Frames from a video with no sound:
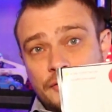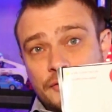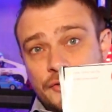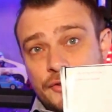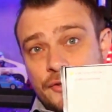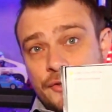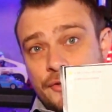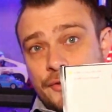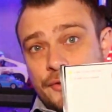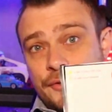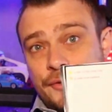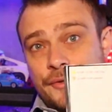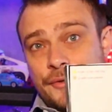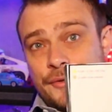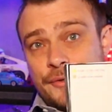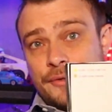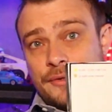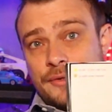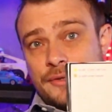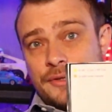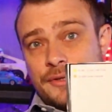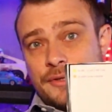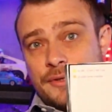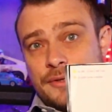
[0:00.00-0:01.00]
the,
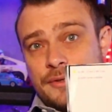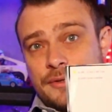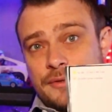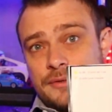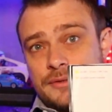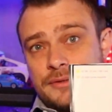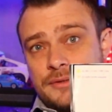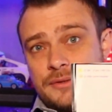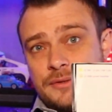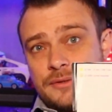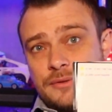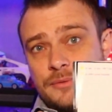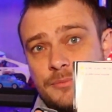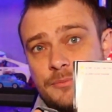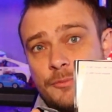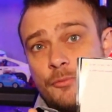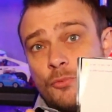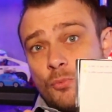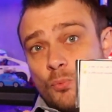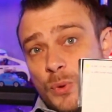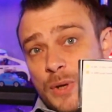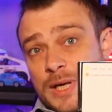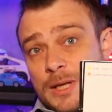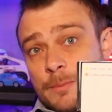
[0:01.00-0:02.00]
uh, the,
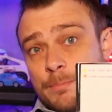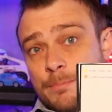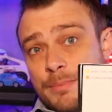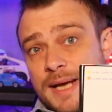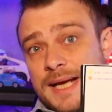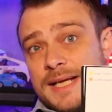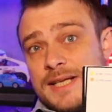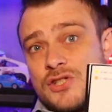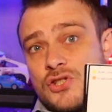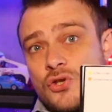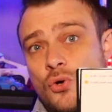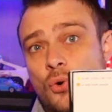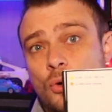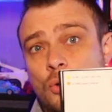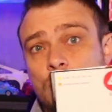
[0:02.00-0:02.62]
the wheelbase